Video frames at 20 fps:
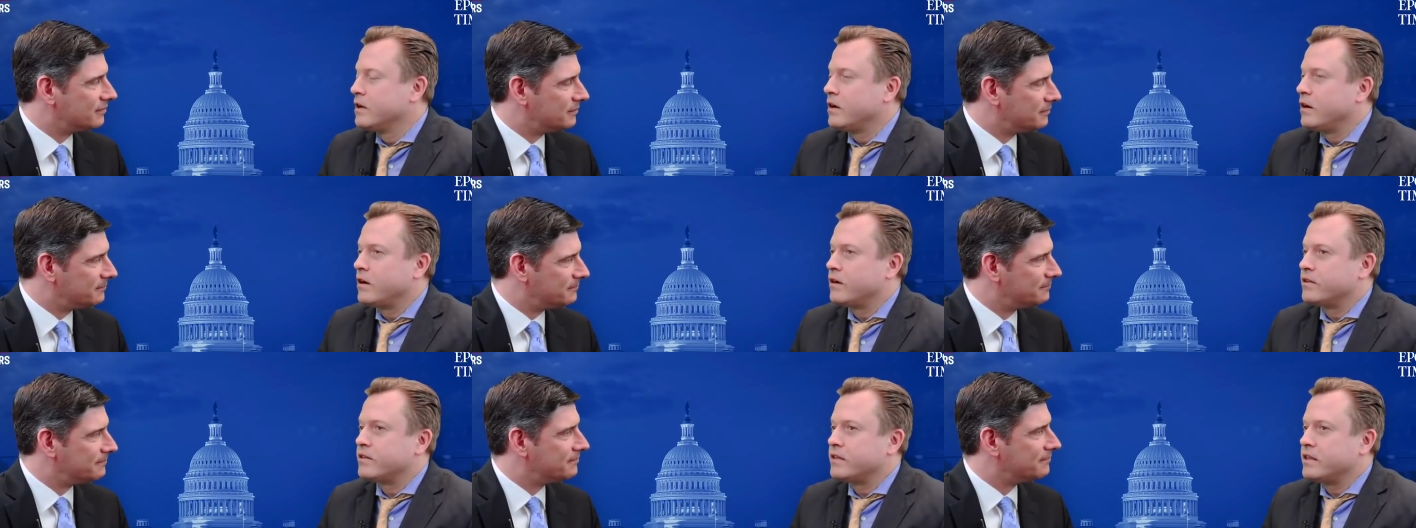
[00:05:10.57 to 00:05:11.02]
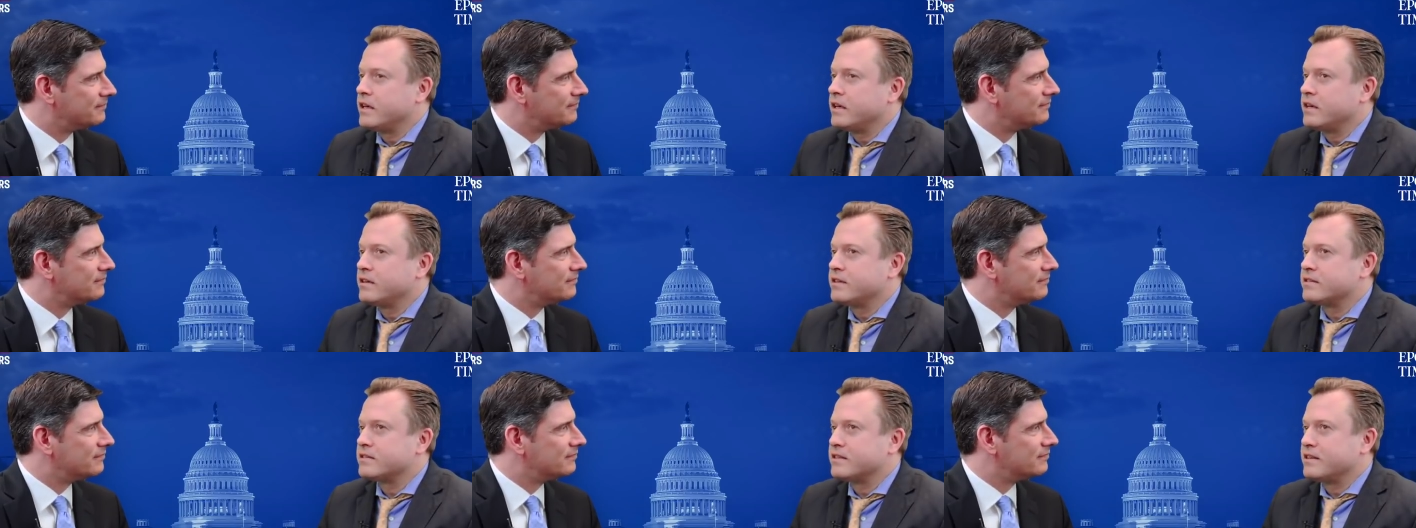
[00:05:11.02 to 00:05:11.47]
Speaker 1: are
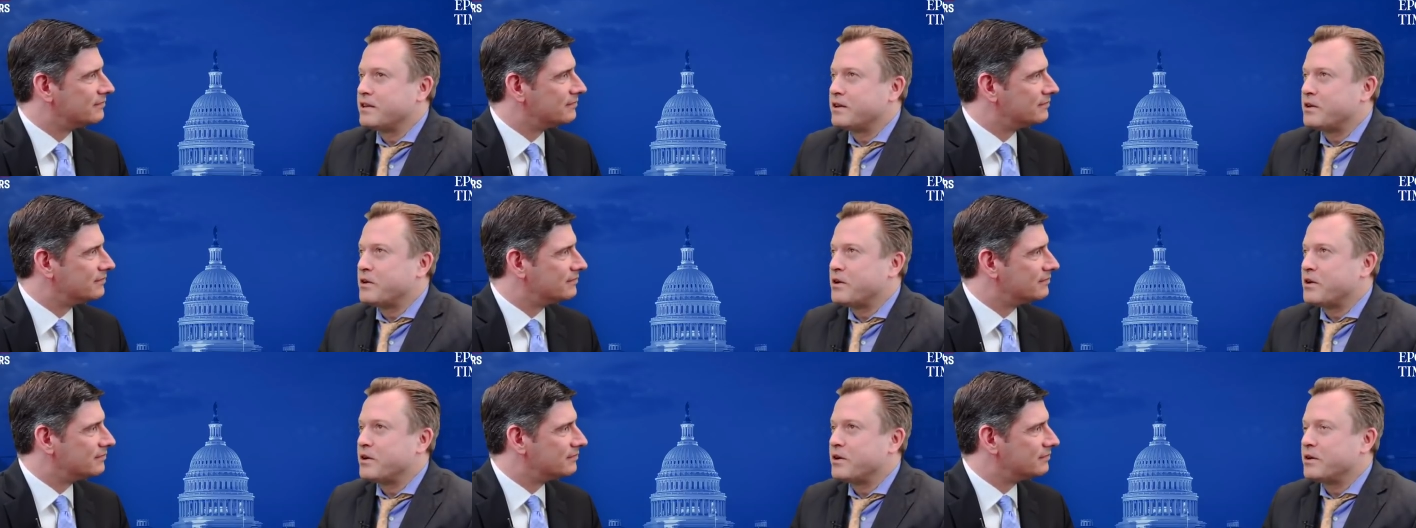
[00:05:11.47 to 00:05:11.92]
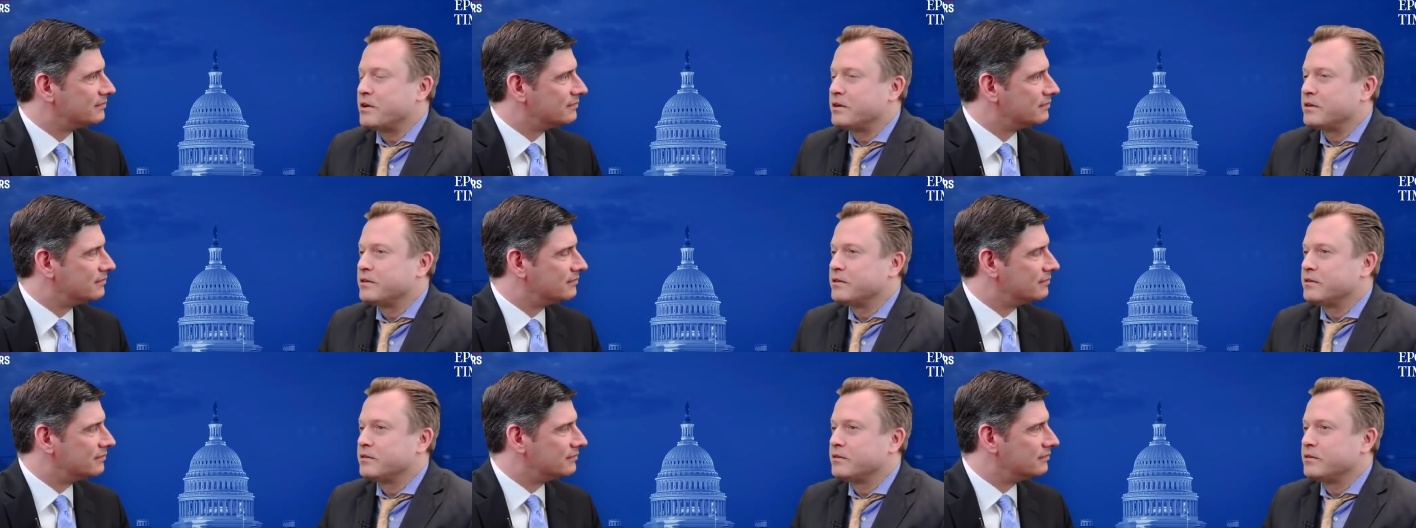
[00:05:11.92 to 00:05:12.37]
things that are
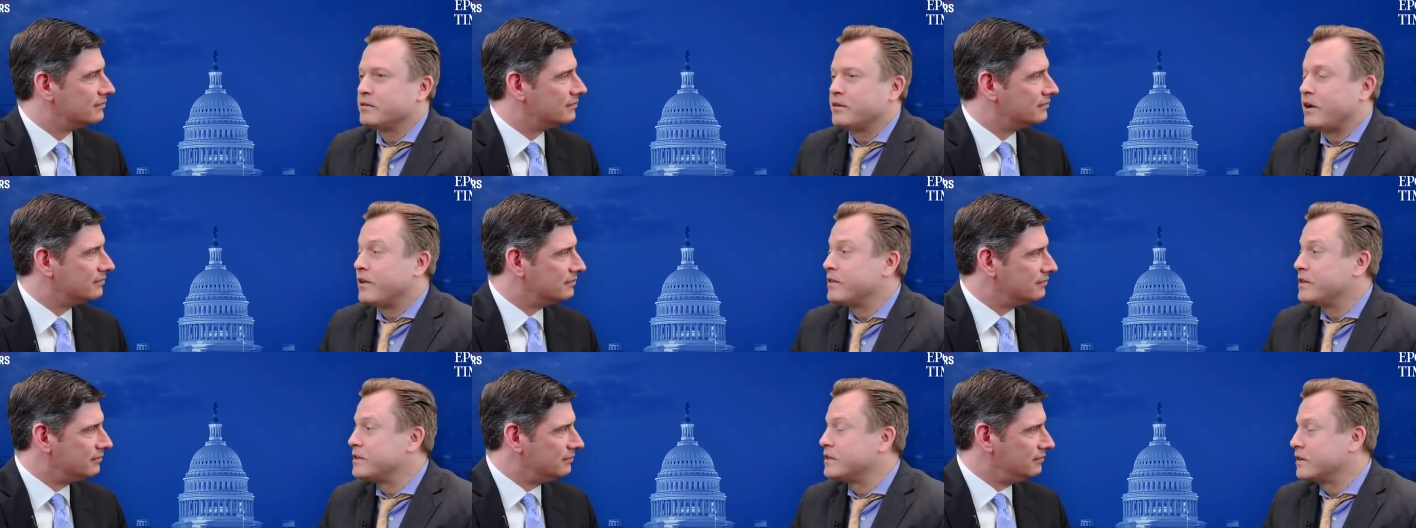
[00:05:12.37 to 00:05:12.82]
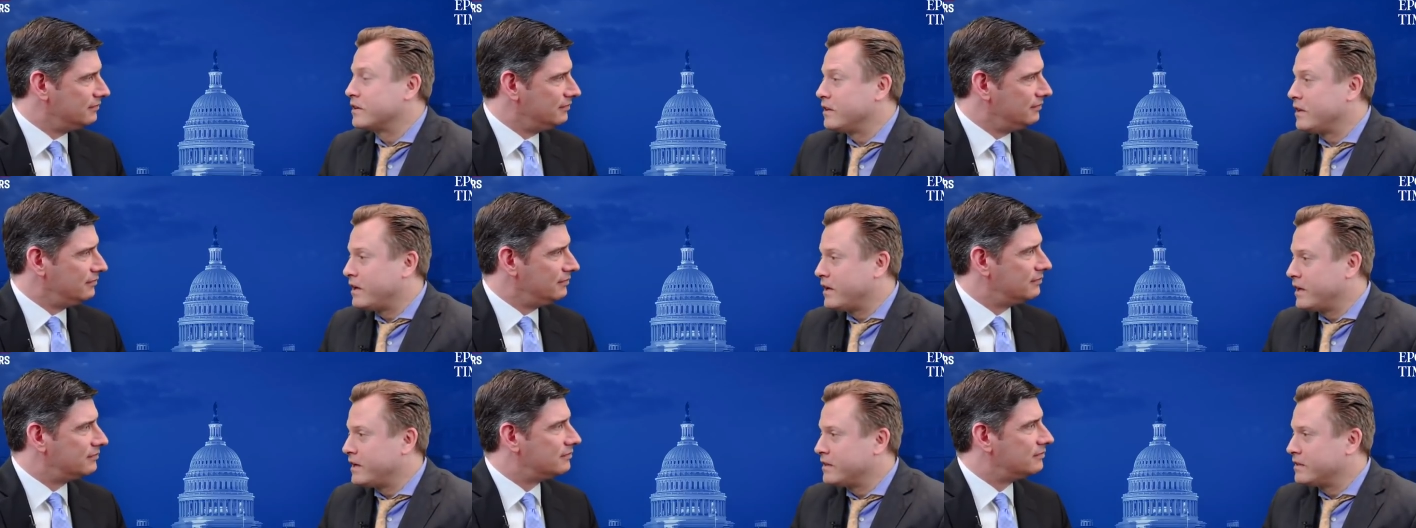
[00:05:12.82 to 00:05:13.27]
on the
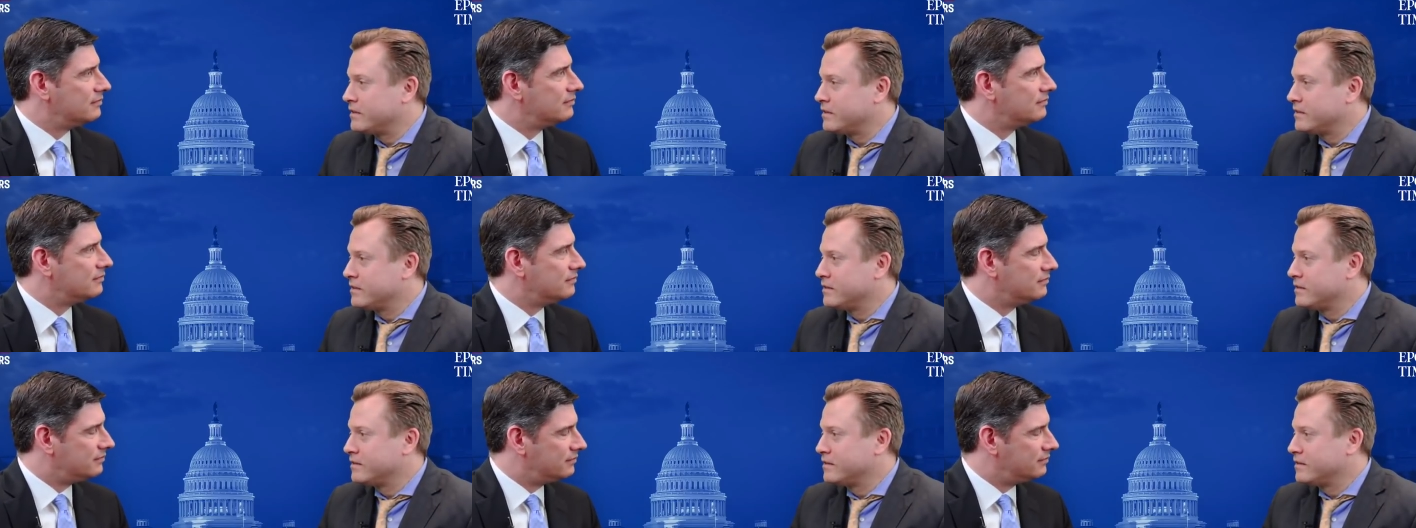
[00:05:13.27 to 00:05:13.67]
decline. Mm